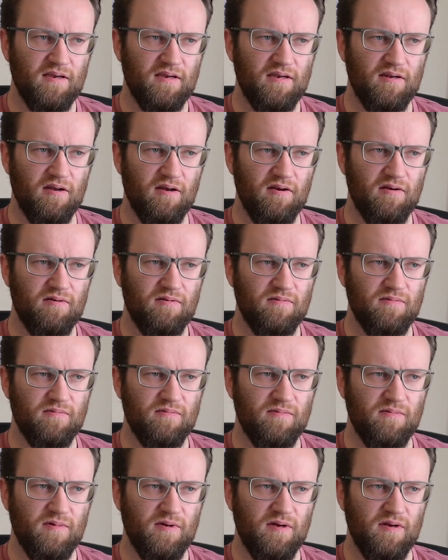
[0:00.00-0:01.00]
You know,
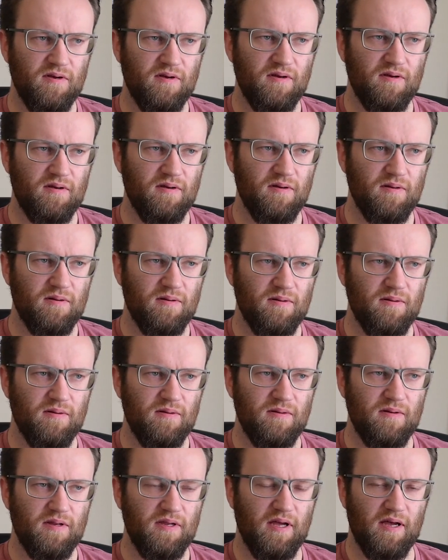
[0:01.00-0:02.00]

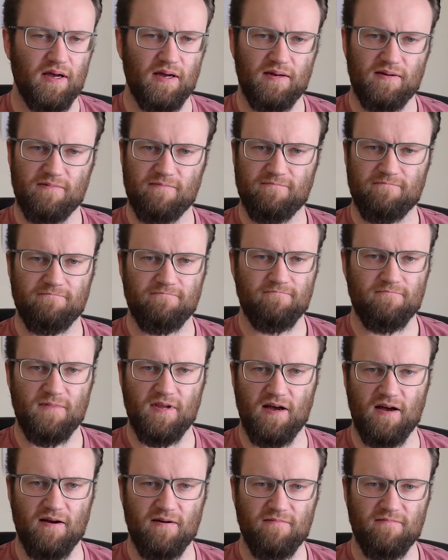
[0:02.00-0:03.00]
yeah,
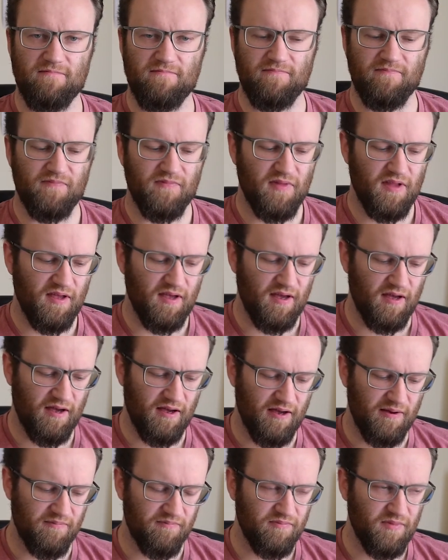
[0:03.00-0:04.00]
no.
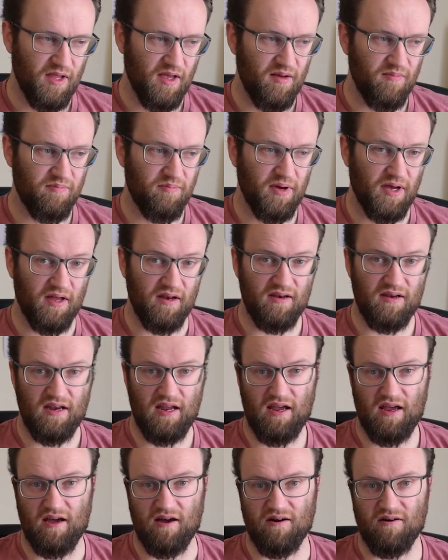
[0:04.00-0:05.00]
But
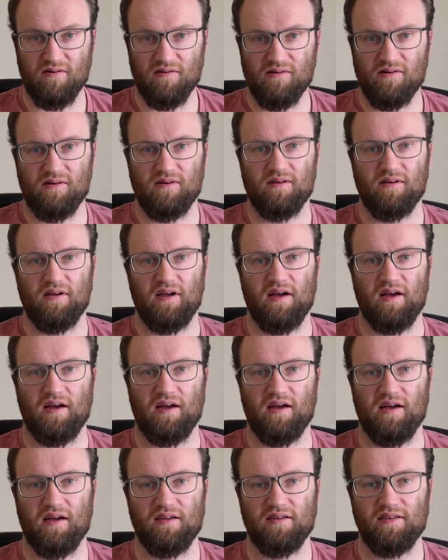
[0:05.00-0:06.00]
now,
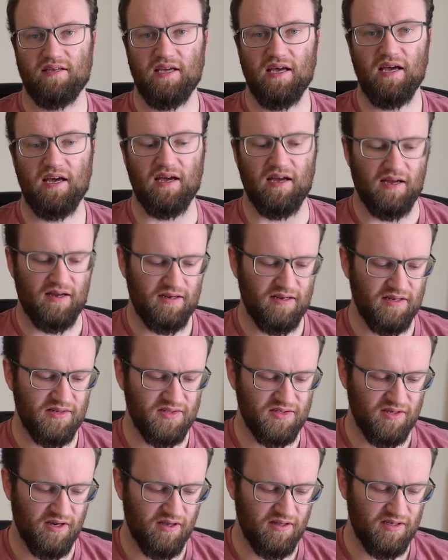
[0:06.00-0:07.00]
yeah, it's
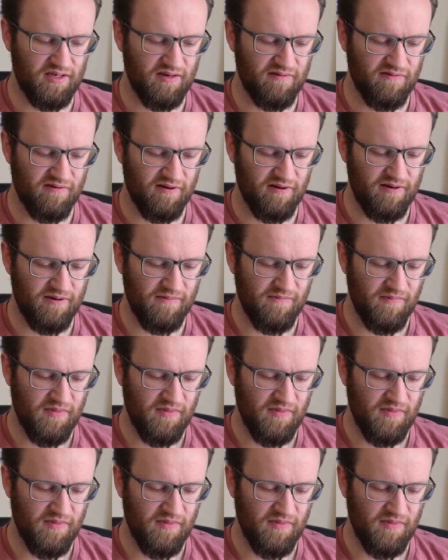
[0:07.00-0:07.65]
slightly different.